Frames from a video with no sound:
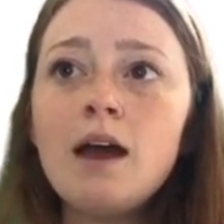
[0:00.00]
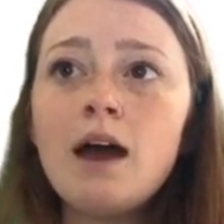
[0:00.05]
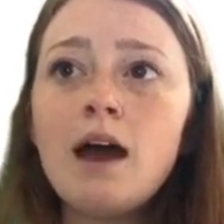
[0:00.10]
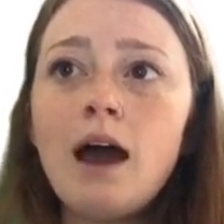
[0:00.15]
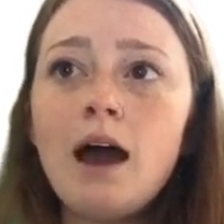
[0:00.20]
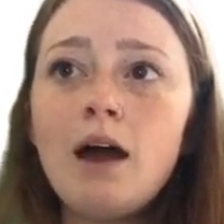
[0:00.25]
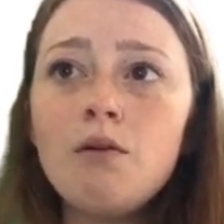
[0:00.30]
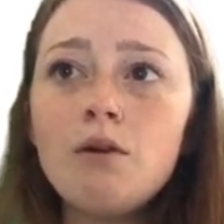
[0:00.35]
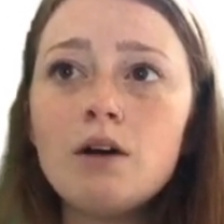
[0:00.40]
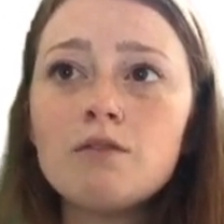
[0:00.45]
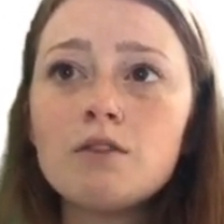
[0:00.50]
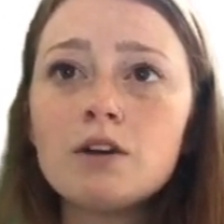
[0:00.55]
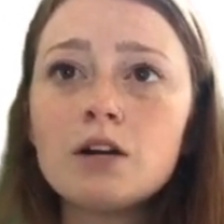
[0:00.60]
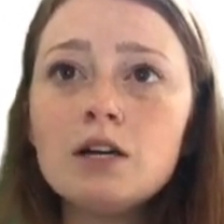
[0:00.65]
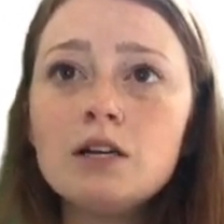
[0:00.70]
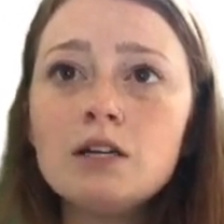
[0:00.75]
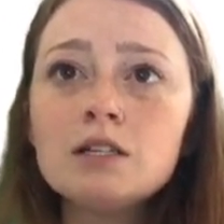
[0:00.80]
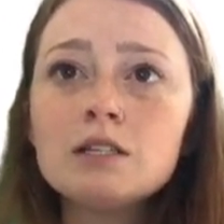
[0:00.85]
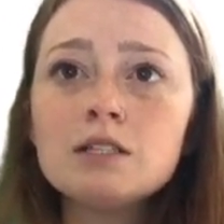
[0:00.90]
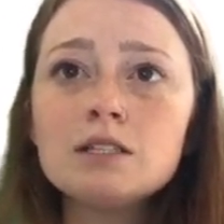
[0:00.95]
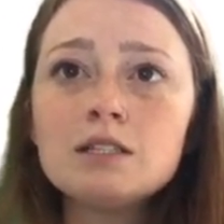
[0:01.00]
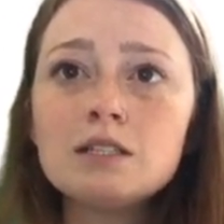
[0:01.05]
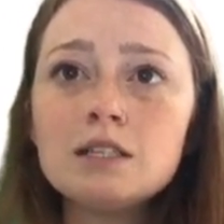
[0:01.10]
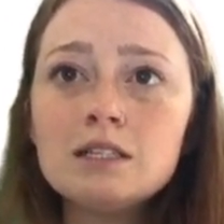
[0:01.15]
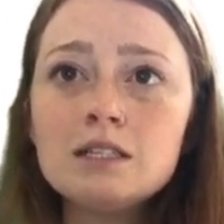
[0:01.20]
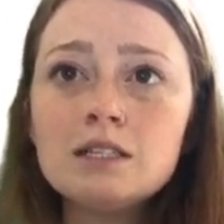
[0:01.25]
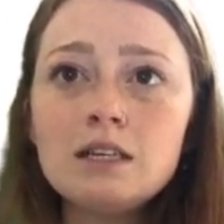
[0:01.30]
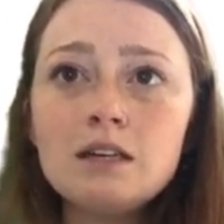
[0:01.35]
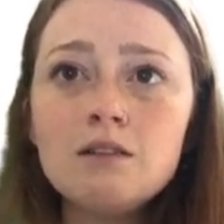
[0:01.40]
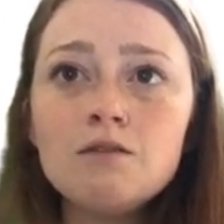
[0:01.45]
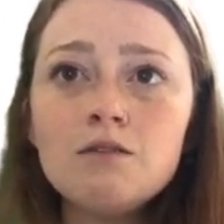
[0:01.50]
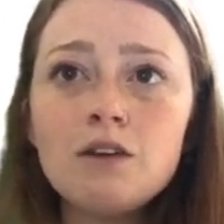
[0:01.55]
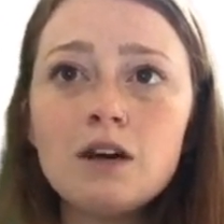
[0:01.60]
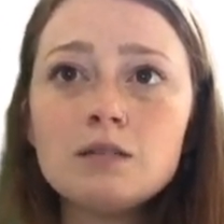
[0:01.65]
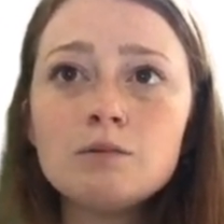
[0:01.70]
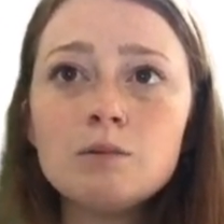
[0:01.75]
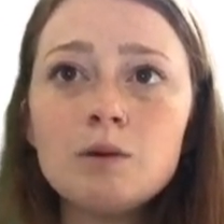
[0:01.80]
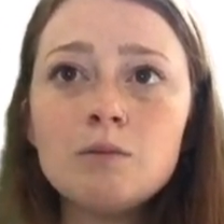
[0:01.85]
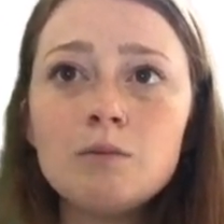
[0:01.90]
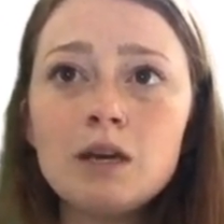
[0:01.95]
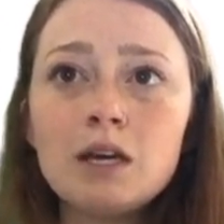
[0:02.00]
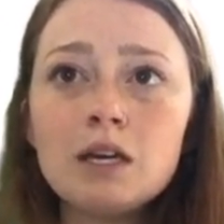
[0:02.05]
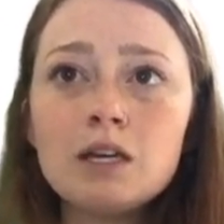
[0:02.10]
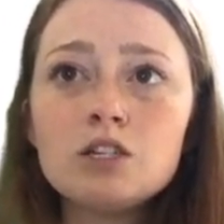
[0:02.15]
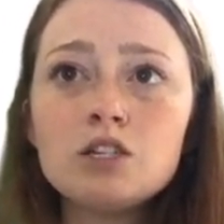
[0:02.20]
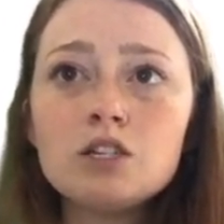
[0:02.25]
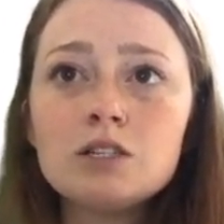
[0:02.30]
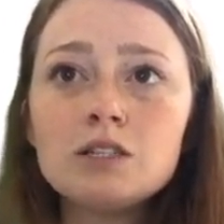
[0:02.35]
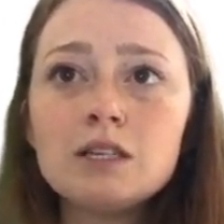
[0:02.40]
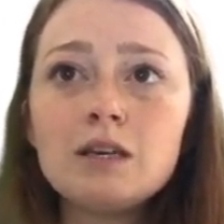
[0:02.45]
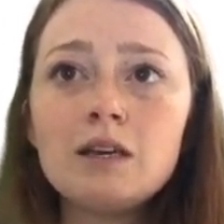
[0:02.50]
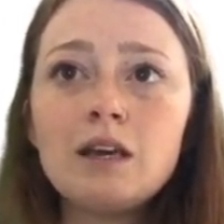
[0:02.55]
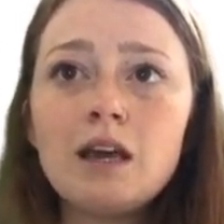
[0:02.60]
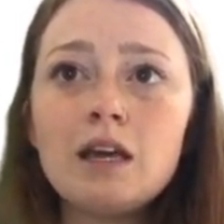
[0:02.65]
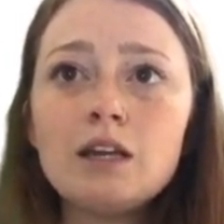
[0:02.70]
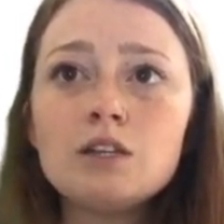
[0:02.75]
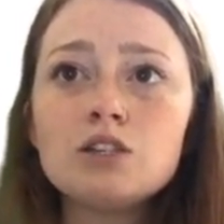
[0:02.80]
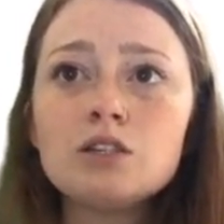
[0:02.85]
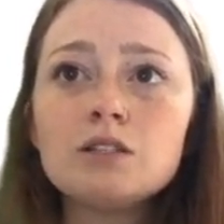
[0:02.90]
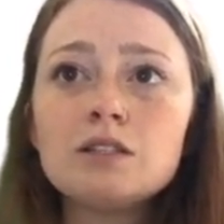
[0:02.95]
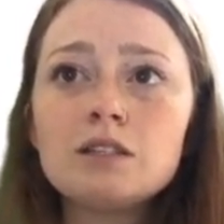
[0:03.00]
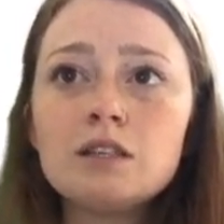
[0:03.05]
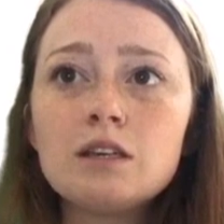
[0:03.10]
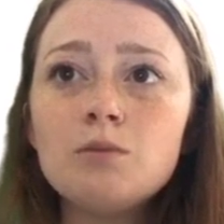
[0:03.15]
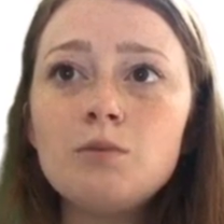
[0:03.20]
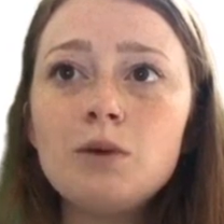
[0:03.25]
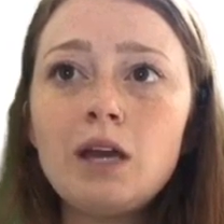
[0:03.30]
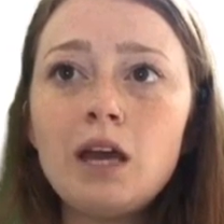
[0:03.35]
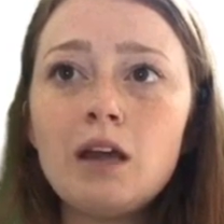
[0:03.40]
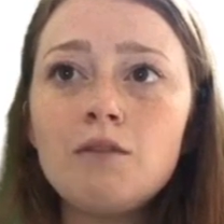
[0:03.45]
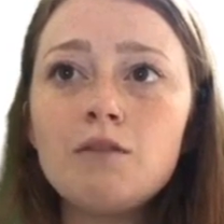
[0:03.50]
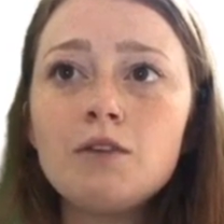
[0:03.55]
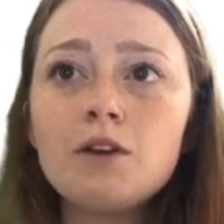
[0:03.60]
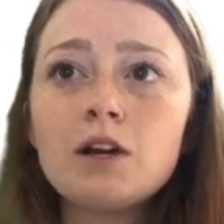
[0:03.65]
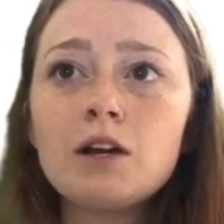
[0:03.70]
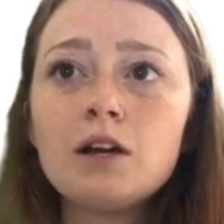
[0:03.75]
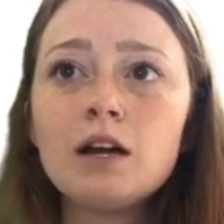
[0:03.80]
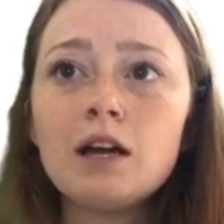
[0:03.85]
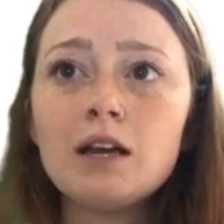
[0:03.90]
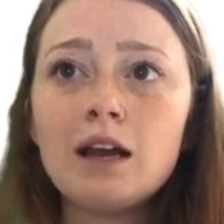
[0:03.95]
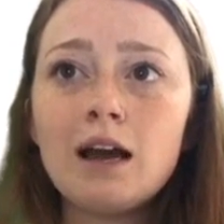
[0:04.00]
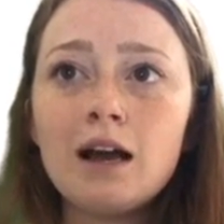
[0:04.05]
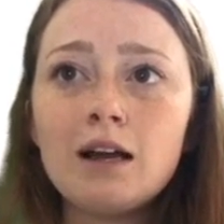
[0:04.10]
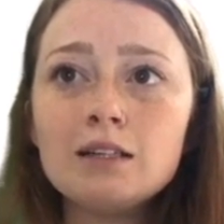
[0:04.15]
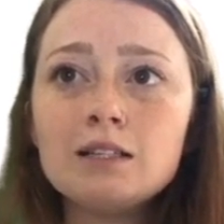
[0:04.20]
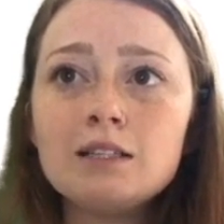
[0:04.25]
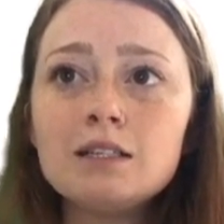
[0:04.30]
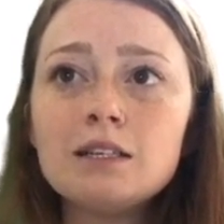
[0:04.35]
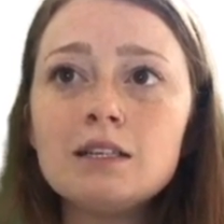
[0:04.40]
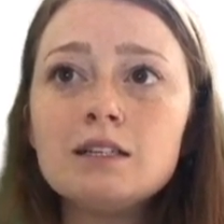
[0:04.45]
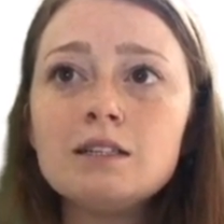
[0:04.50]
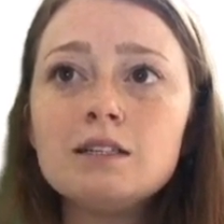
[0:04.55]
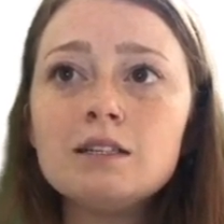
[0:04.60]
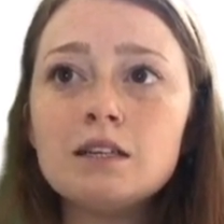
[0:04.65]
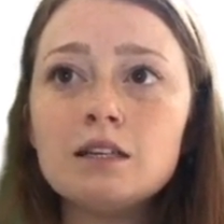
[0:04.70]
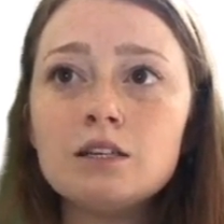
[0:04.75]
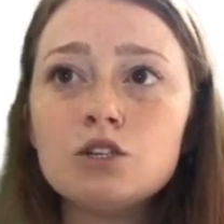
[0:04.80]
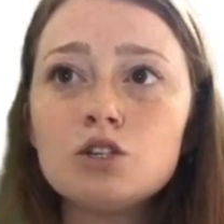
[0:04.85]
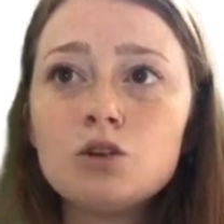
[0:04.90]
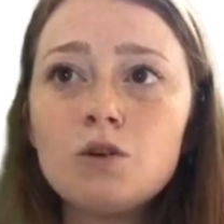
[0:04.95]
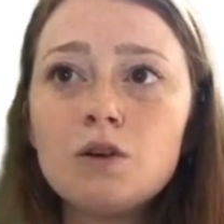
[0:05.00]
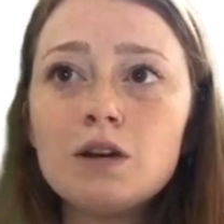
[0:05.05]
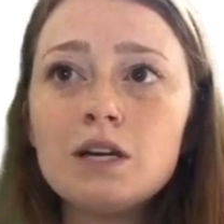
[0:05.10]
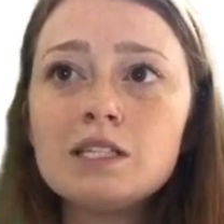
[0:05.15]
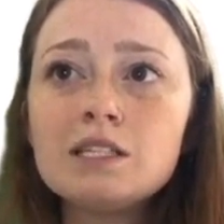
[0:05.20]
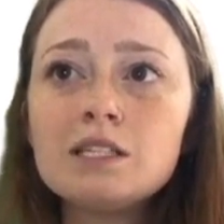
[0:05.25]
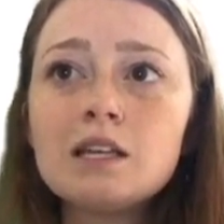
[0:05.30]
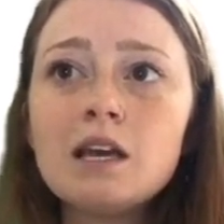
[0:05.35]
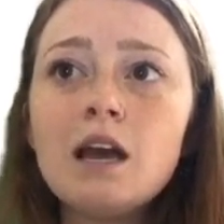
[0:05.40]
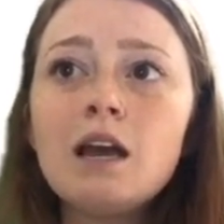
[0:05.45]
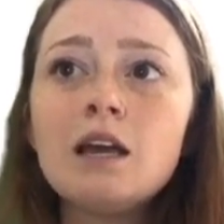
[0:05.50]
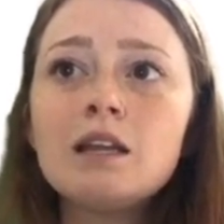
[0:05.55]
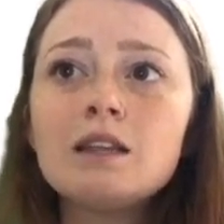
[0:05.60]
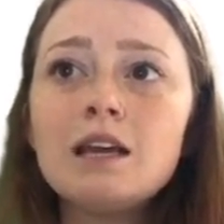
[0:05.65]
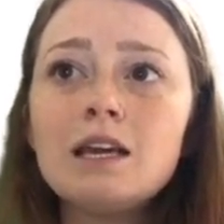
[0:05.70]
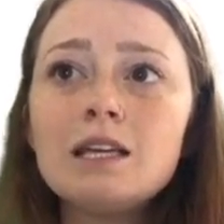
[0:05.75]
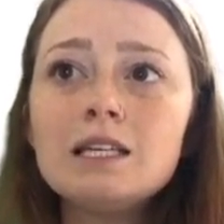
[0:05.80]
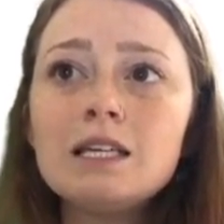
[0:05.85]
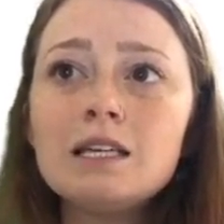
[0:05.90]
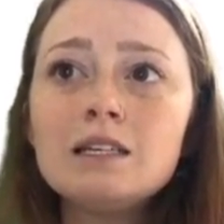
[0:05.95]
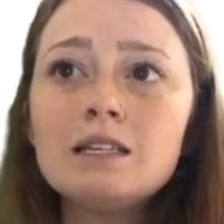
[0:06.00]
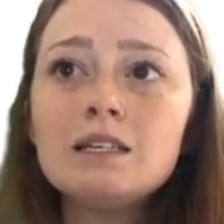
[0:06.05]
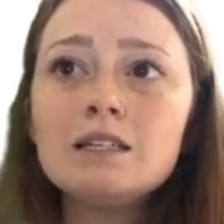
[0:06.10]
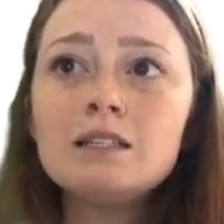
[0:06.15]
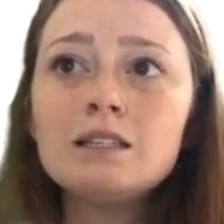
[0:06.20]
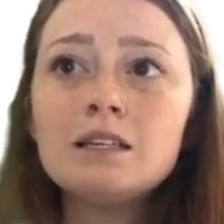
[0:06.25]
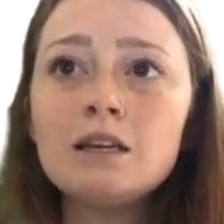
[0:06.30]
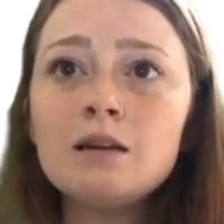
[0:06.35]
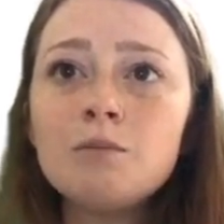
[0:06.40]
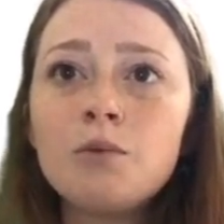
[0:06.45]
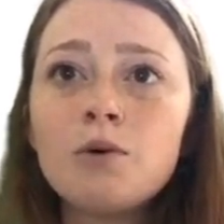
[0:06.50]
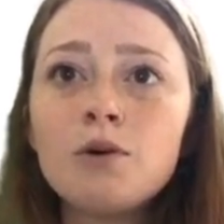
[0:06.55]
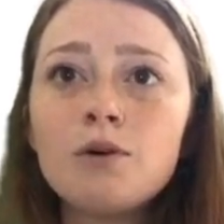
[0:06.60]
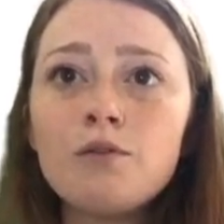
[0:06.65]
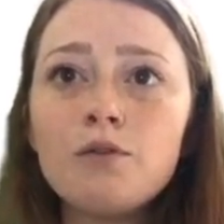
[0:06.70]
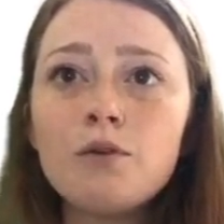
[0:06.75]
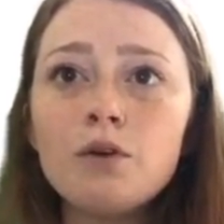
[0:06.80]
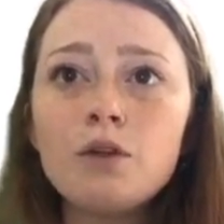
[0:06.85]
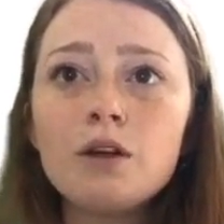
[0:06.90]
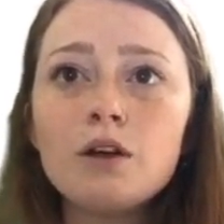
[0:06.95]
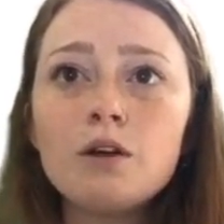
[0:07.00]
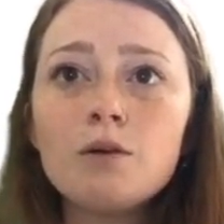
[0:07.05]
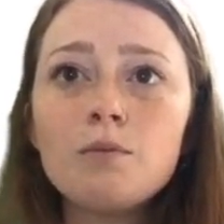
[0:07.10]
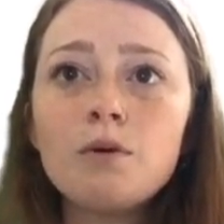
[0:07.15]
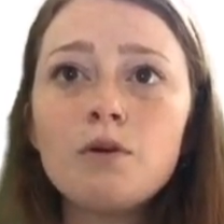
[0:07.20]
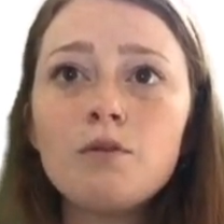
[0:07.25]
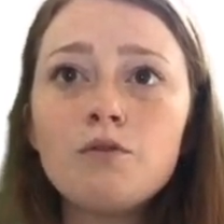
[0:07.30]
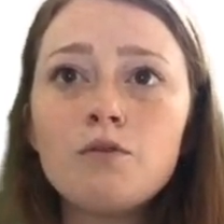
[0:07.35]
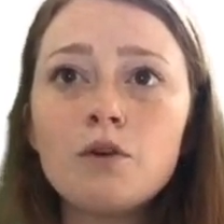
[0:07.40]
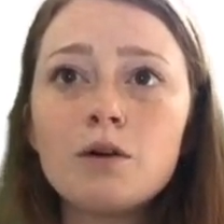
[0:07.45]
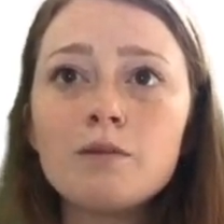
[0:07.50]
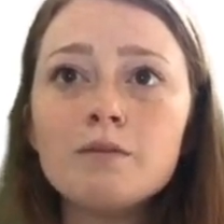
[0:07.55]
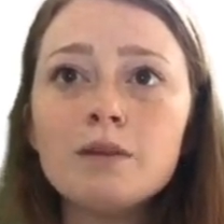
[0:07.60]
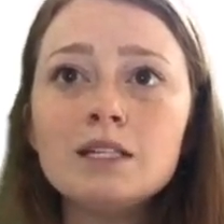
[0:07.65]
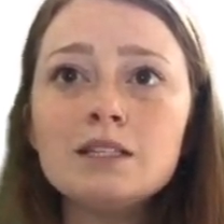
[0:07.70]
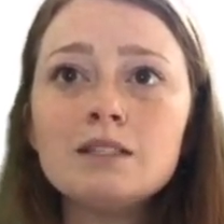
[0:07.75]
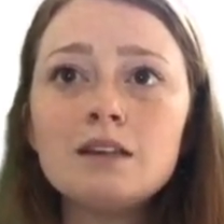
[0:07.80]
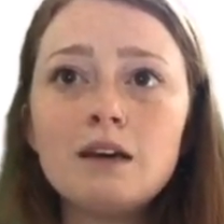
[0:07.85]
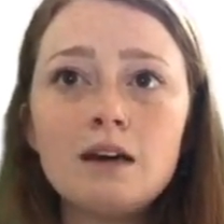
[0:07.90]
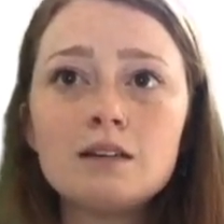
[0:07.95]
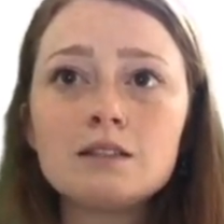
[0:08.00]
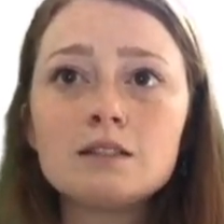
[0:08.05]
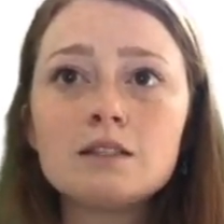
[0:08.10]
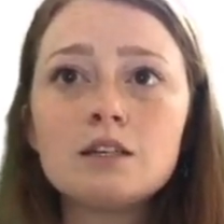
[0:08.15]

However, since the investment managers engage in skill behavior, analysis, and choice, they tend to see portfolio performance as